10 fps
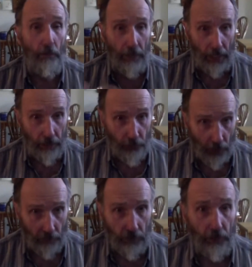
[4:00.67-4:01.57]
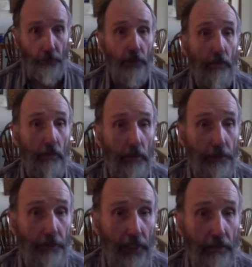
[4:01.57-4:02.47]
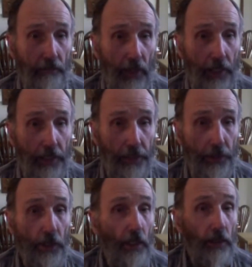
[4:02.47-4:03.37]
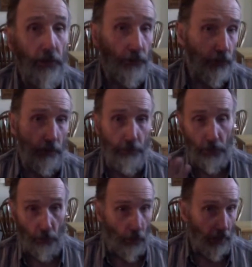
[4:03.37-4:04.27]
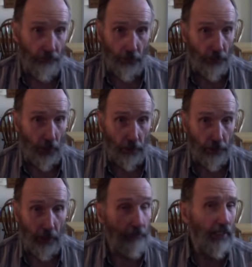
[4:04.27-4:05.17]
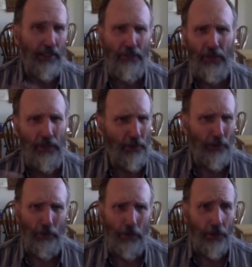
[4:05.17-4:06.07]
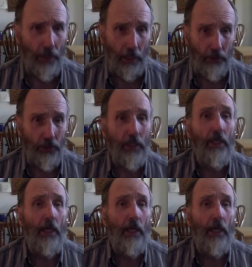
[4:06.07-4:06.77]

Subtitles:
a man traveling through would be invited to sleep with the wife or daughter, having nothing to do with lust.